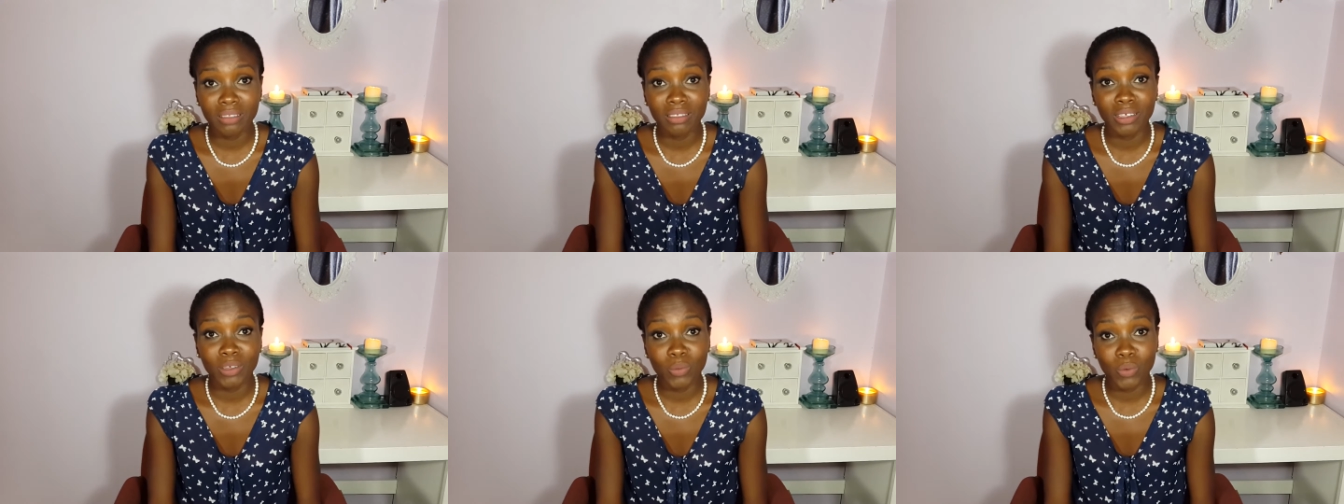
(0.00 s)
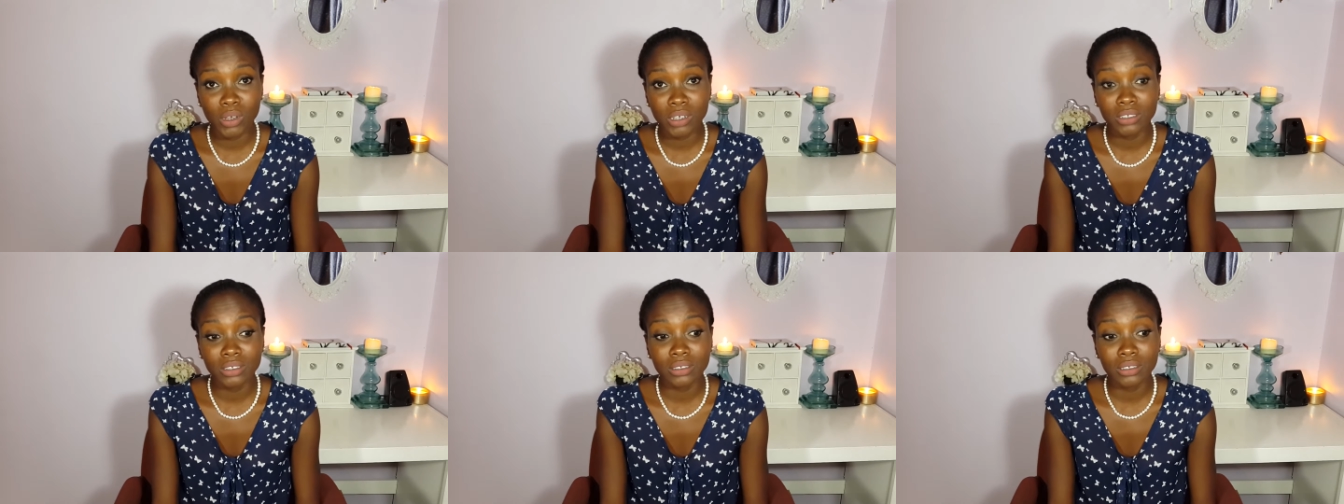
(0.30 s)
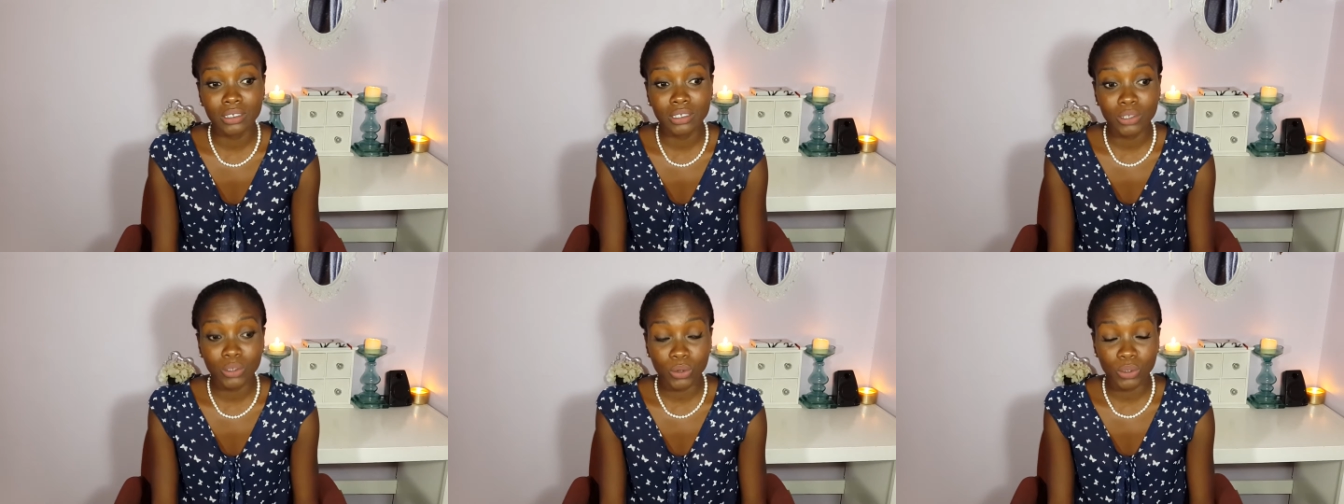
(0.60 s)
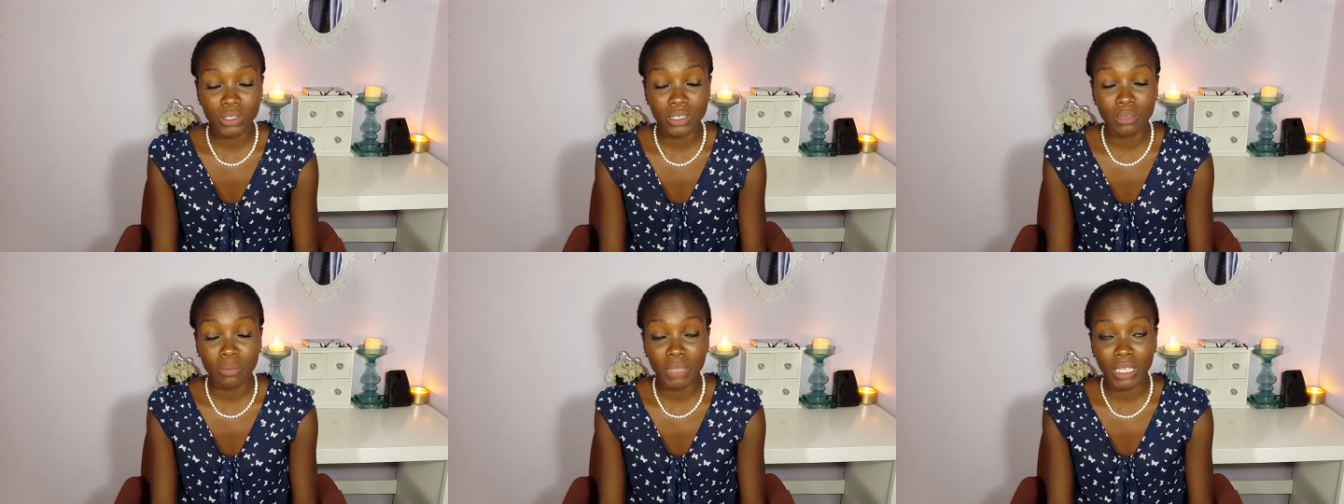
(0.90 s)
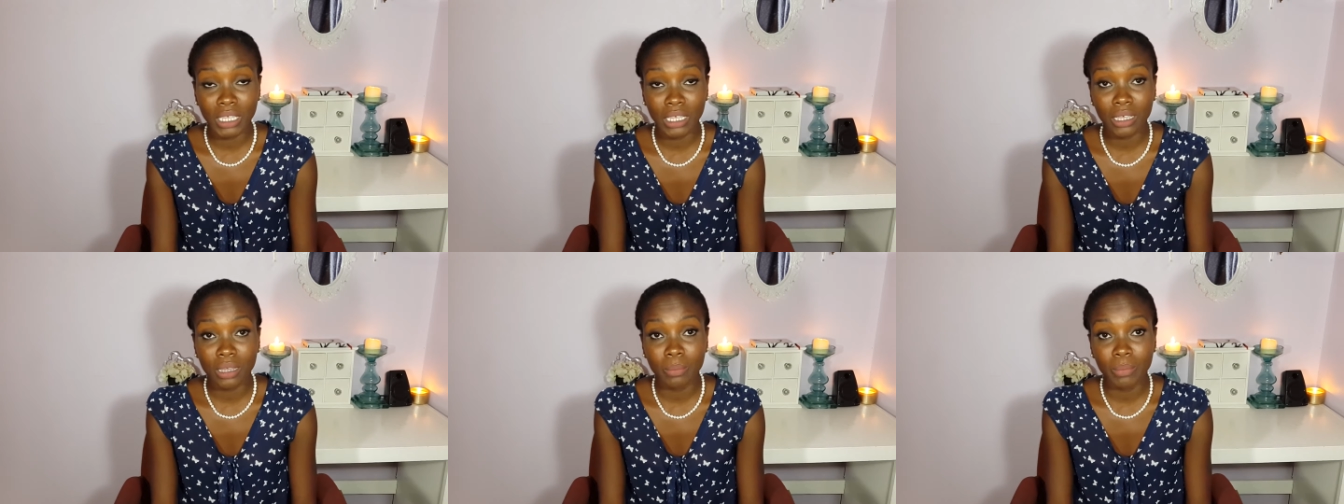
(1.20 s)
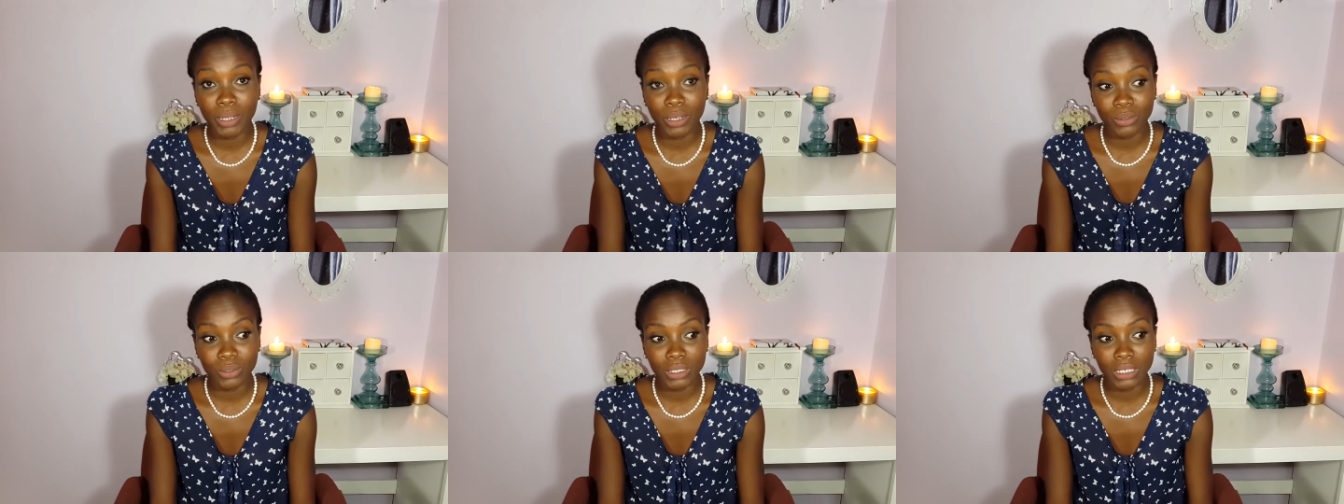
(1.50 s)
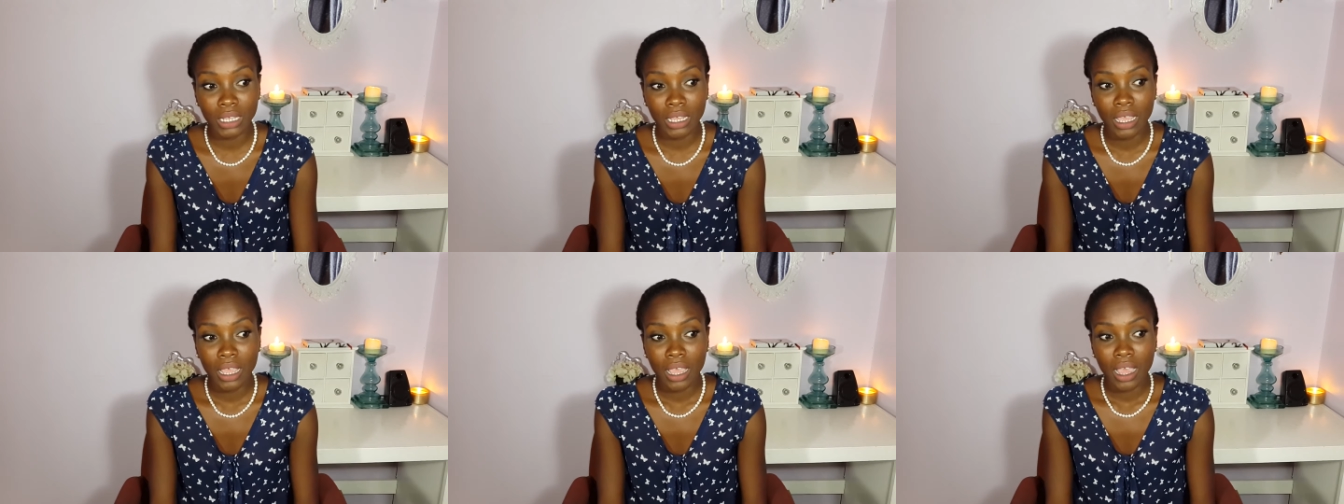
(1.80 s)
they want to talk to me
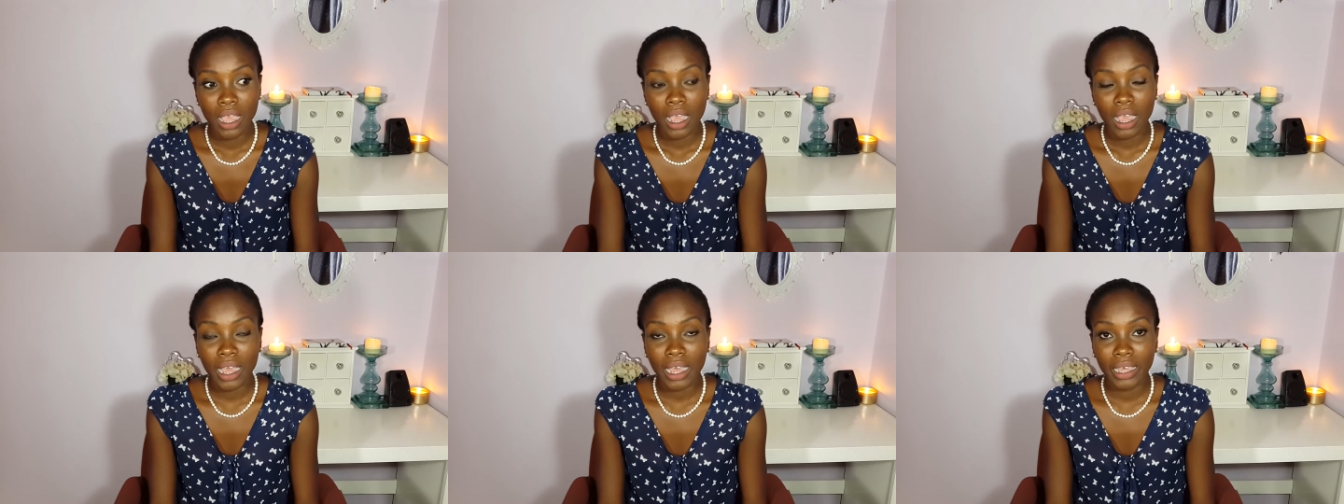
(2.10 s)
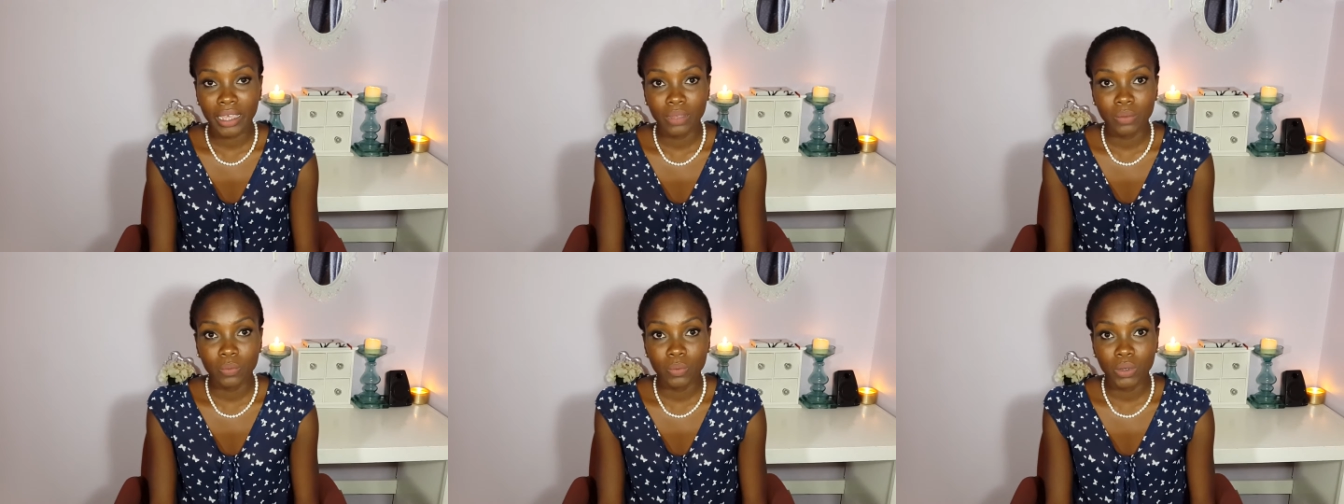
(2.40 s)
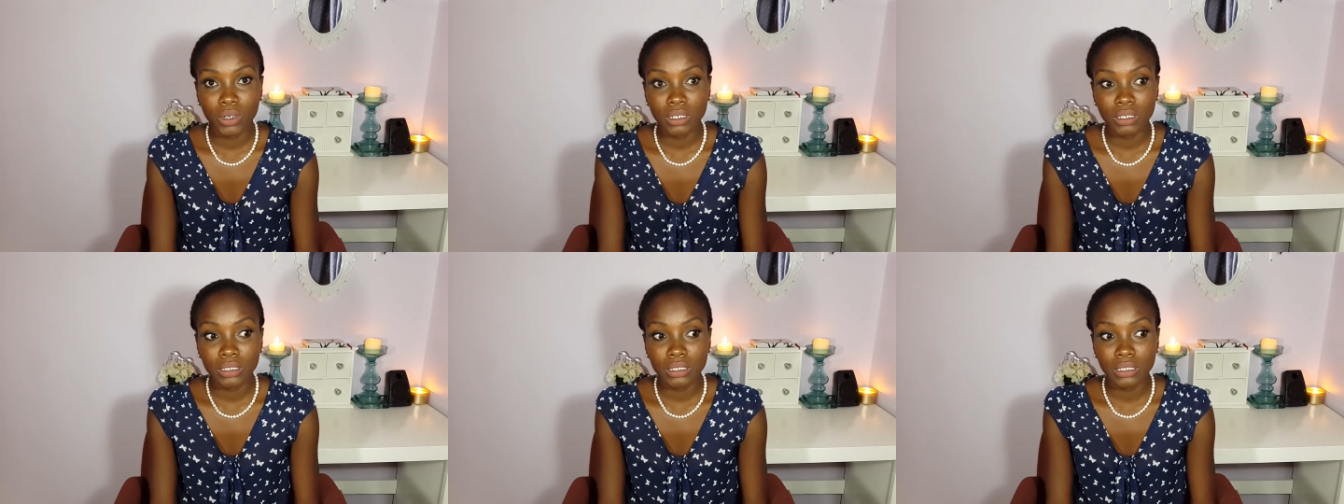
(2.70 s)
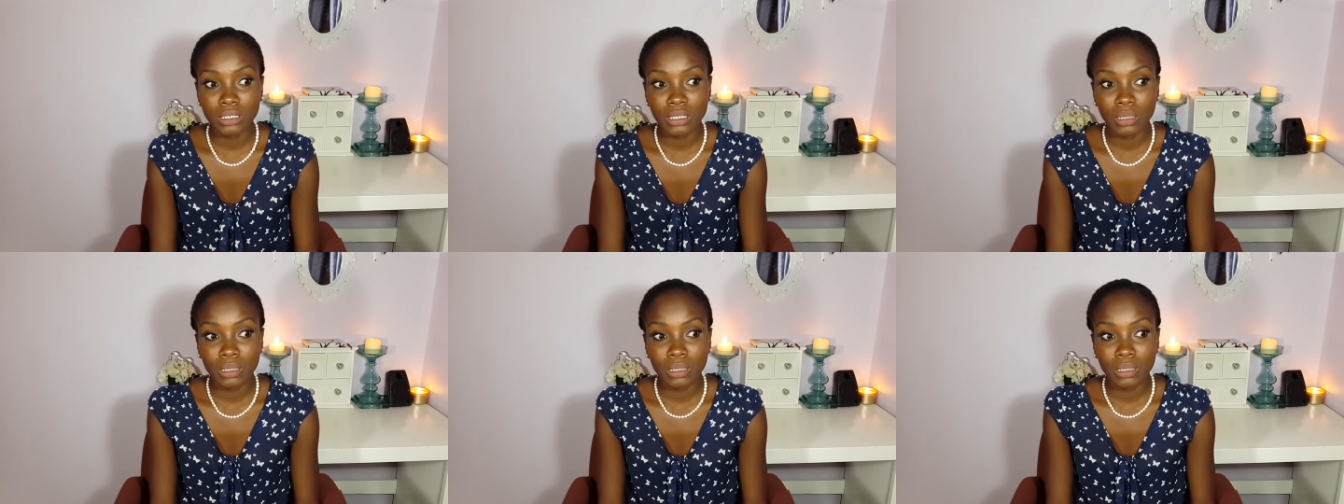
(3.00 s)
about. I was